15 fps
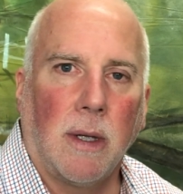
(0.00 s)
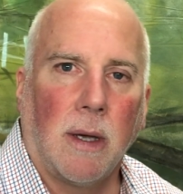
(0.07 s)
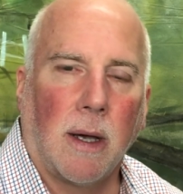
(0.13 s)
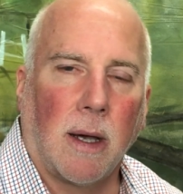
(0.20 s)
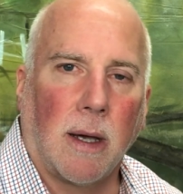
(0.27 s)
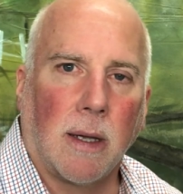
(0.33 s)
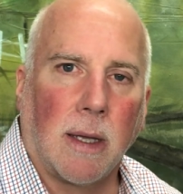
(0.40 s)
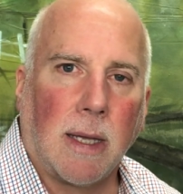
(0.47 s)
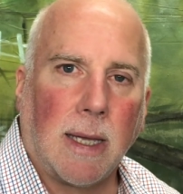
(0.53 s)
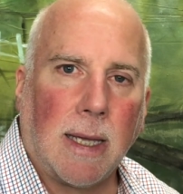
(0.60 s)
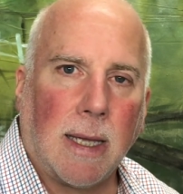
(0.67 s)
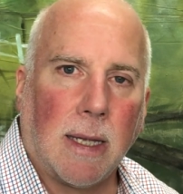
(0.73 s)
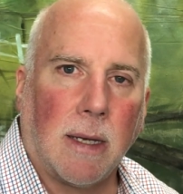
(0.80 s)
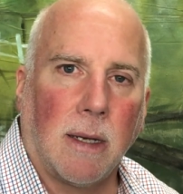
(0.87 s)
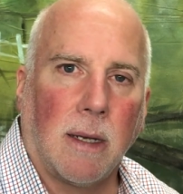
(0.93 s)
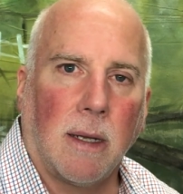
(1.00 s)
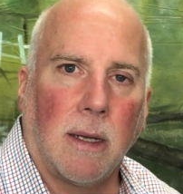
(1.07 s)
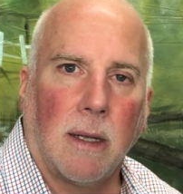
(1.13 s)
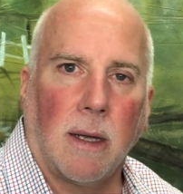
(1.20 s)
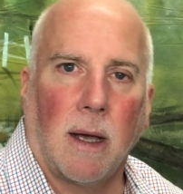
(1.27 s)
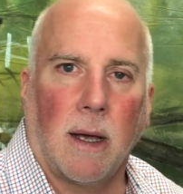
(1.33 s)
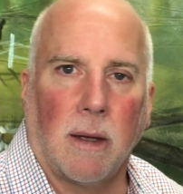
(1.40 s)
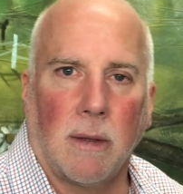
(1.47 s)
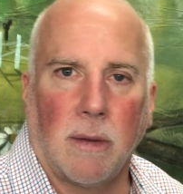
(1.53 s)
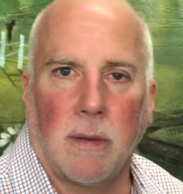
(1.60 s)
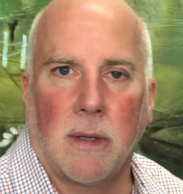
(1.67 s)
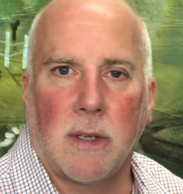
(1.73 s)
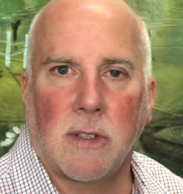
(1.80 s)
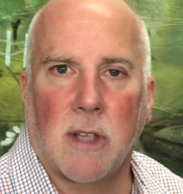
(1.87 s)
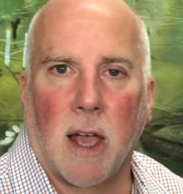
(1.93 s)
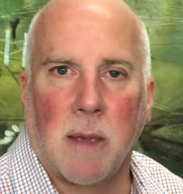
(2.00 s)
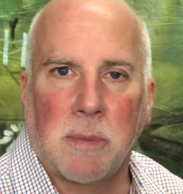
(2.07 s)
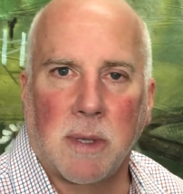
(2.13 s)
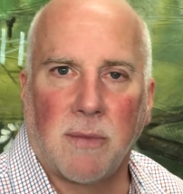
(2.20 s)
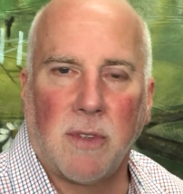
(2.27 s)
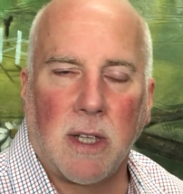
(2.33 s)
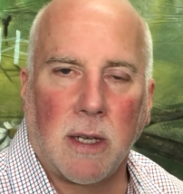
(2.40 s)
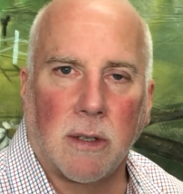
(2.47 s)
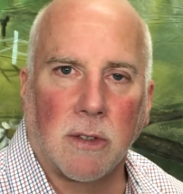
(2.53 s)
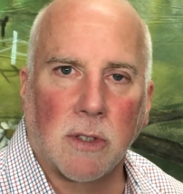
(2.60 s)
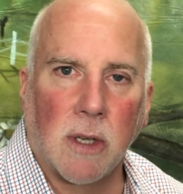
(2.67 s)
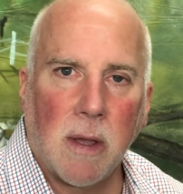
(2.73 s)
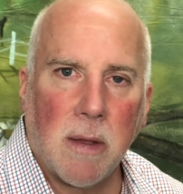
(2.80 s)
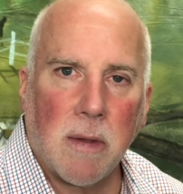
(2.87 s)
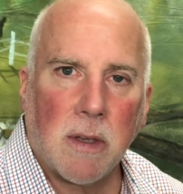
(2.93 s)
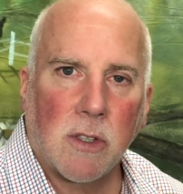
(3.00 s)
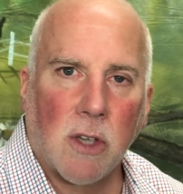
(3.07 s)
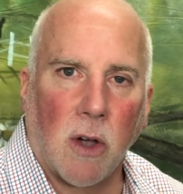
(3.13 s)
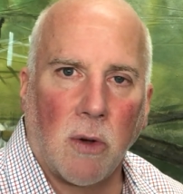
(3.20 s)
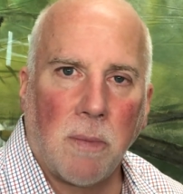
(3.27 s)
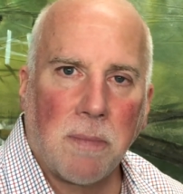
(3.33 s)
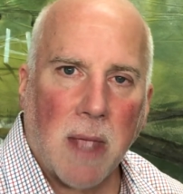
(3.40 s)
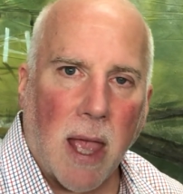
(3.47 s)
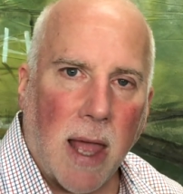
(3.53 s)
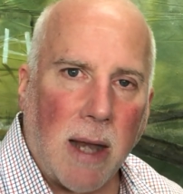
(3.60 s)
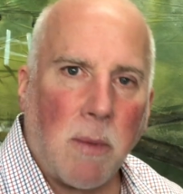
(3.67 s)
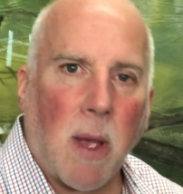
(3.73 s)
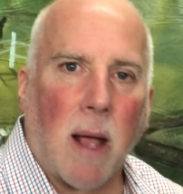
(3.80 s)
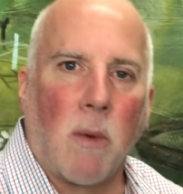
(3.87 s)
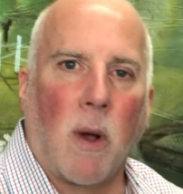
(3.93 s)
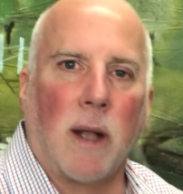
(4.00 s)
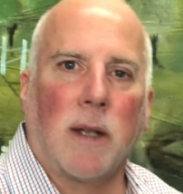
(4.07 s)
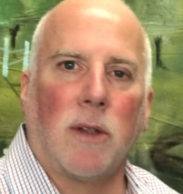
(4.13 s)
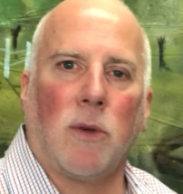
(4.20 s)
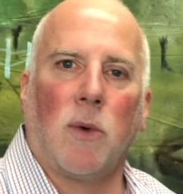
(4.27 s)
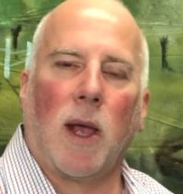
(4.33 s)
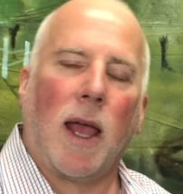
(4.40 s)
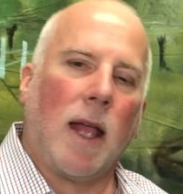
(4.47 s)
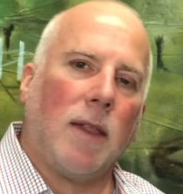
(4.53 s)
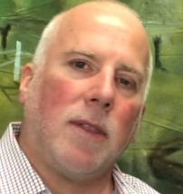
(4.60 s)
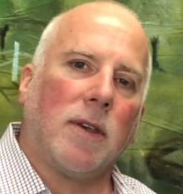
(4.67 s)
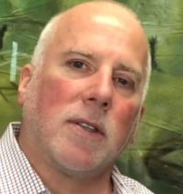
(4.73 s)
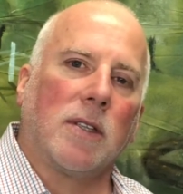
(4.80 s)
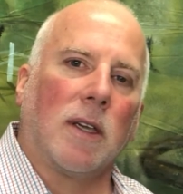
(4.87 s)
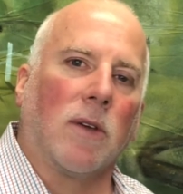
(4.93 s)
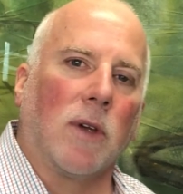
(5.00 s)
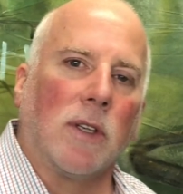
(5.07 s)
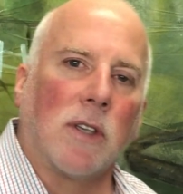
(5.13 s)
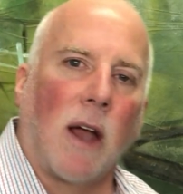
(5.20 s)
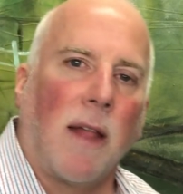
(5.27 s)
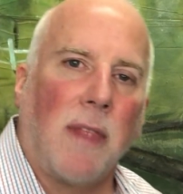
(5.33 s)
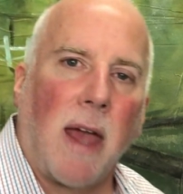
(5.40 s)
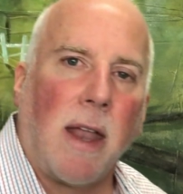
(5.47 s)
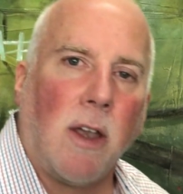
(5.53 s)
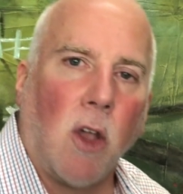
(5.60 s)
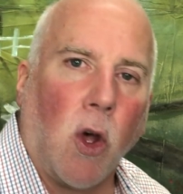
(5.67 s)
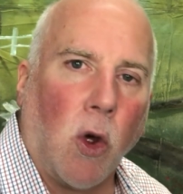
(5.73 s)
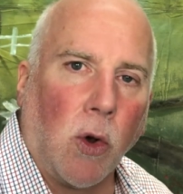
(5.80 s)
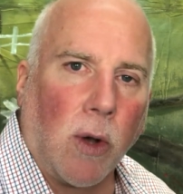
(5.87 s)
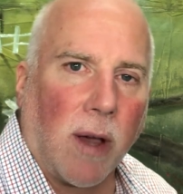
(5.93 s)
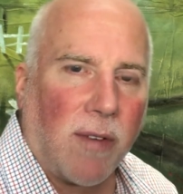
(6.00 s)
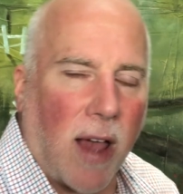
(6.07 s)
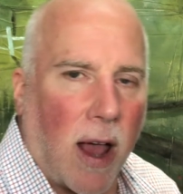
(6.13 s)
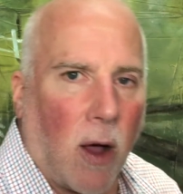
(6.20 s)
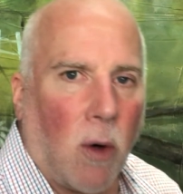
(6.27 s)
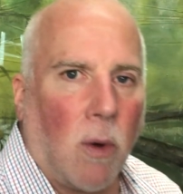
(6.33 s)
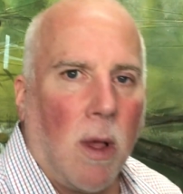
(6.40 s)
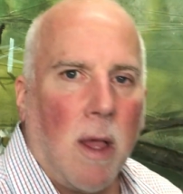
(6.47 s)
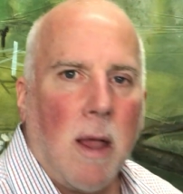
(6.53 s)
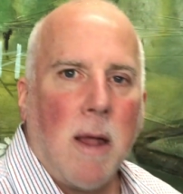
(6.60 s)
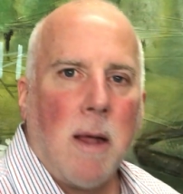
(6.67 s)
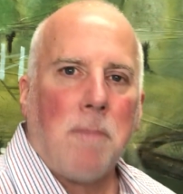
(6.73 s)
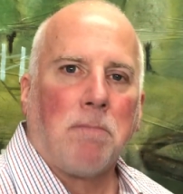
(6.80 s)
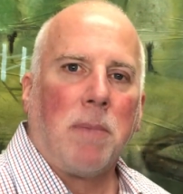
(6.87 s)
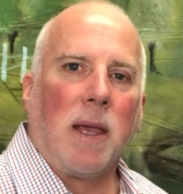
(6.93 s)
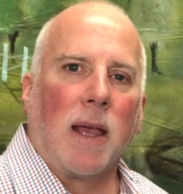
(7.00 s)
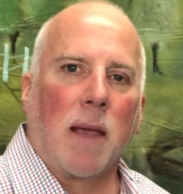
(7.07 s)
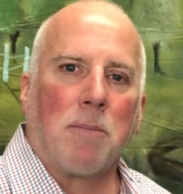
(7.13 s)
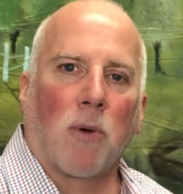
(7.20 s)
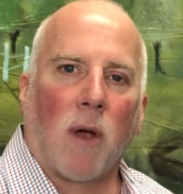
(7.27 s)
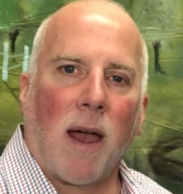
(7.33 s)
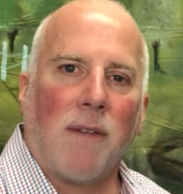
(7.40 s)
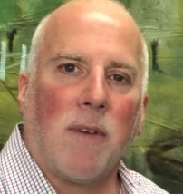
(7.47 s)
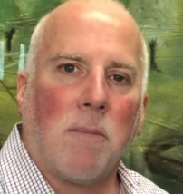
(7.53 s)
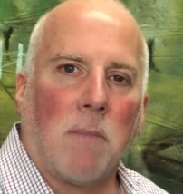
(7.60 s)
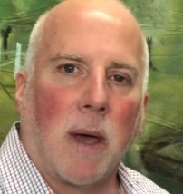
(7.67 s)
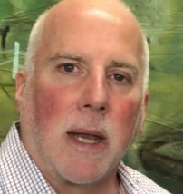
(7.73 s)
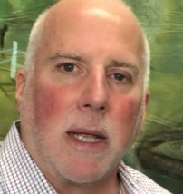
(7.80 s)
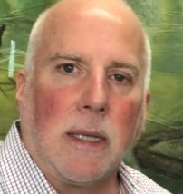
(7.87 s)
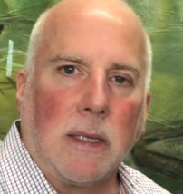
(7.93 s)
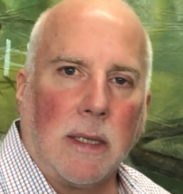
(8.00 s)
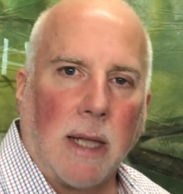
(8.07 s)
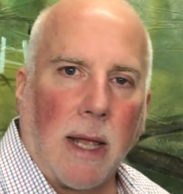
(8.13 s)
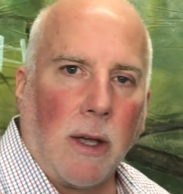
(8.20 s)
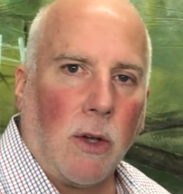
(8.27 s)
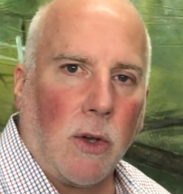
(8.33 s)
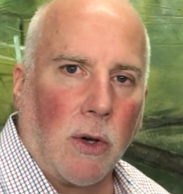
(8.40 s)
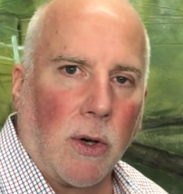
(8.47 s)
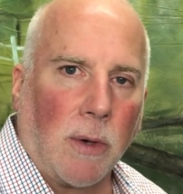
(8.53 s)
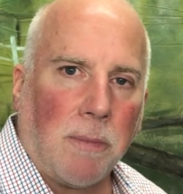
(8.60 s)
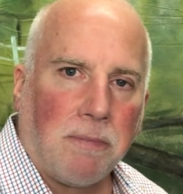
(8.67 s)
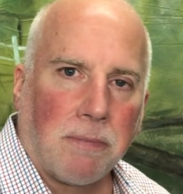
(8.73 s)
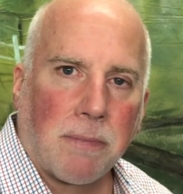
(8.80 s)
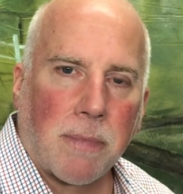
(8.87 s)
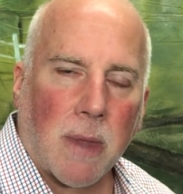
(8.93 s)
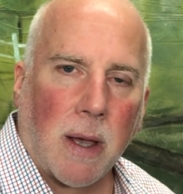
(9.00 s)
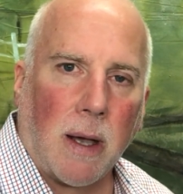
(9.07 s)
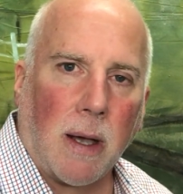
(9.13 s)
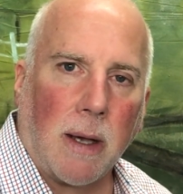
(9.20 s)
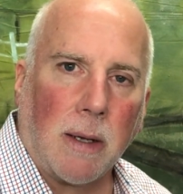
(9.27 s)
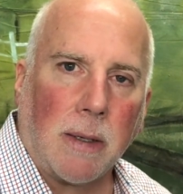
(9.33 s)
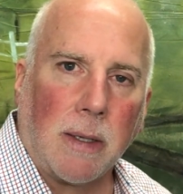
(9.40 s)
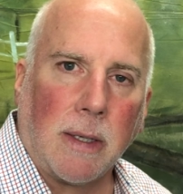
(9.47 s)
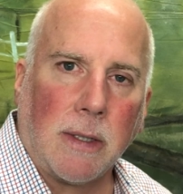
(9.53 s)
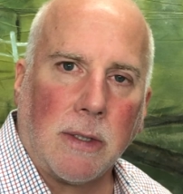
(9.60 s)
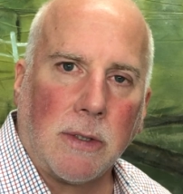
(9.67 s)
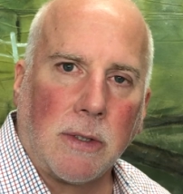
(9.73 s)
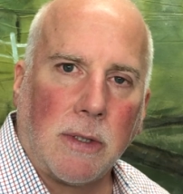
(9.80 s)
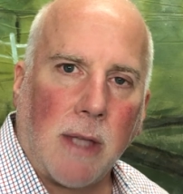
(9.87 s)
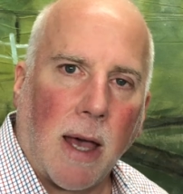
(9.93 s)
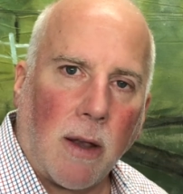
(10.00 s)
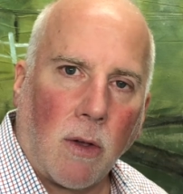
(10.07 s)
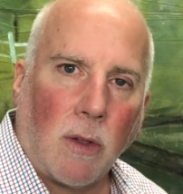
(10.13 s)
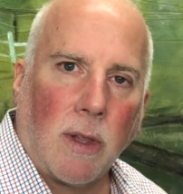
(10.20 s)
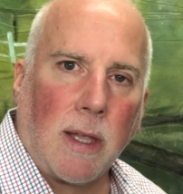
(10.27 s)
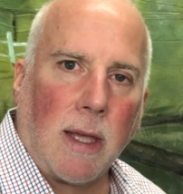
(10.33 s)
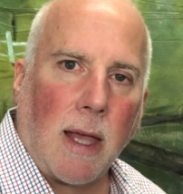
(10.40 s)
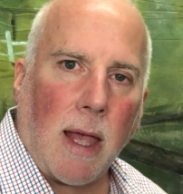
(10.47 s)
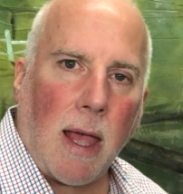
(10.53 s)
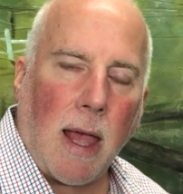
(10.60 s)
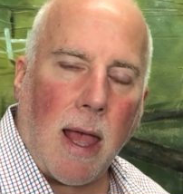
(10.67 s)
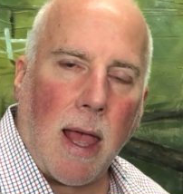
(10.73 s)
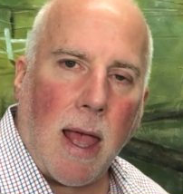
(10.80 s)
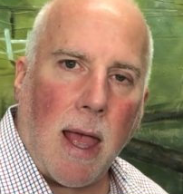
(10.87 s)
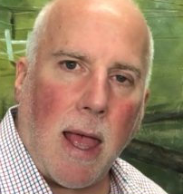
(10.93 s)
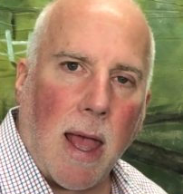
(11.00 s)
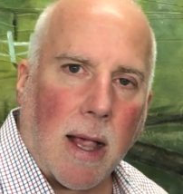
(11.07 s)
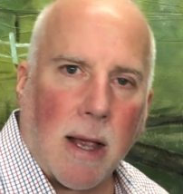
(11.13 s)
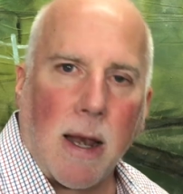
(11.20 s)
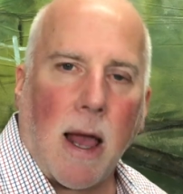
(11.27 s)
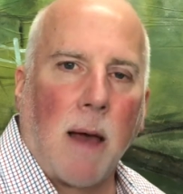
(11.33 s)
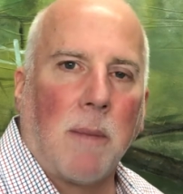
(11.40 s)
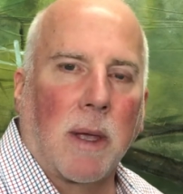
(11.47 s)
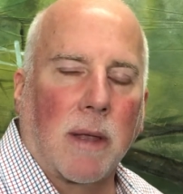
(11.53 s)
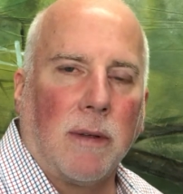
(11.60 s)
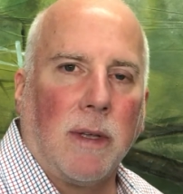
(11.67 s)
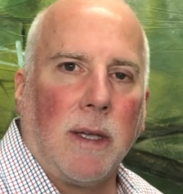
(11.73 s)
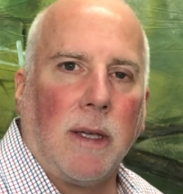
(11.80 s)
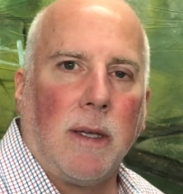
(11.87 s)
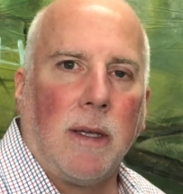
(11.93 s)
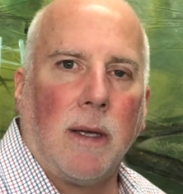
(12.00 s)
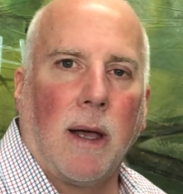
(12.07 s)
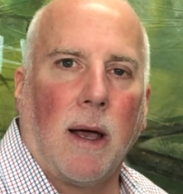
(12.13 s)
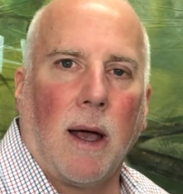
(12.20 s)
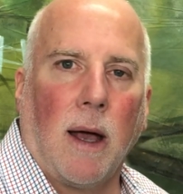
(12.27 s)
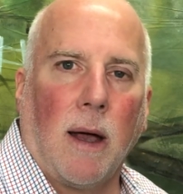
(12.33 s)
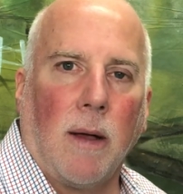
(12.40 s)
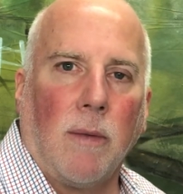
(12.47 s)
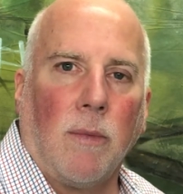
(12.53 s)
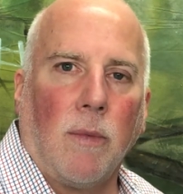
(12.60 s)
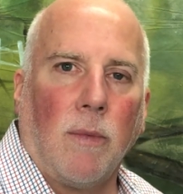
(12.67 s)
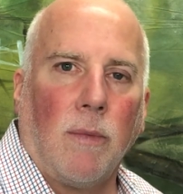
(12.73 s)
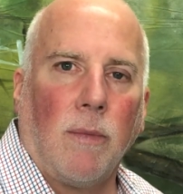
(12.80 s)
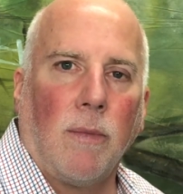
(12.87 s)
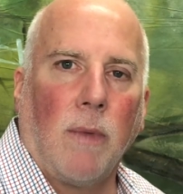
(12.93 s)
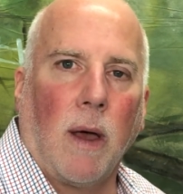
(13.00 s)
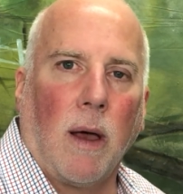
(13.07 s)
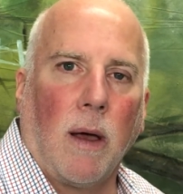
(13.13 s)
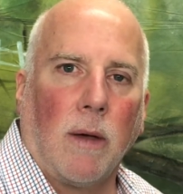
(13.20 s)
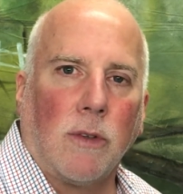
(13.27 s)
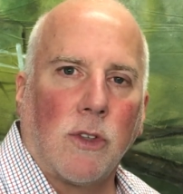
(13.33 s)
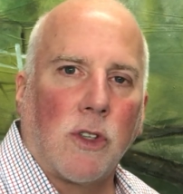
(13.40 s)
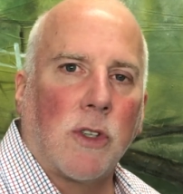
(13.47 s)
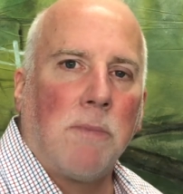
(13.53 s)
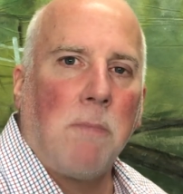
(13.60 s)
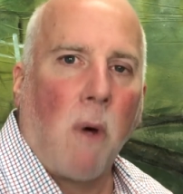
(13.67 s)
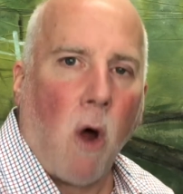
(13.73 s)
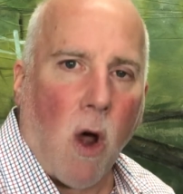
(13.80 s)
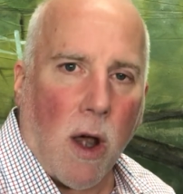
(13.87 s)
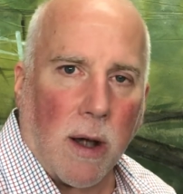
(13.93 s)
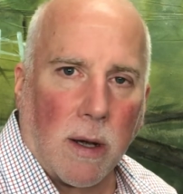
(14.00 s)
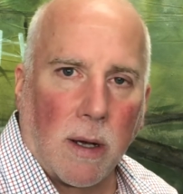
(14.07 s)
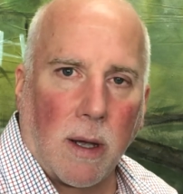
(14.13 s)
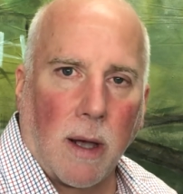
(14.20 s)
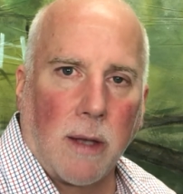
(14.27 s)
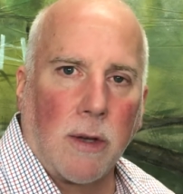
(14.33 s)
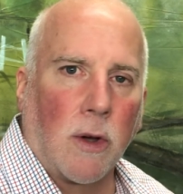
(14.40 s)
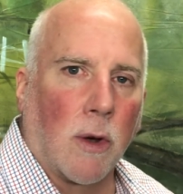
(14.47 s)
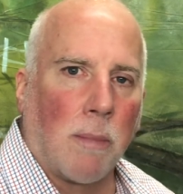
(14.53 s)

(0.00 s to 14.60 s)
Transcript: Uh, in uh, these types of deals. So, anyway, I wanted to end this series on that note of how being a private money lender uh, is not only economically uh, uh, smart on your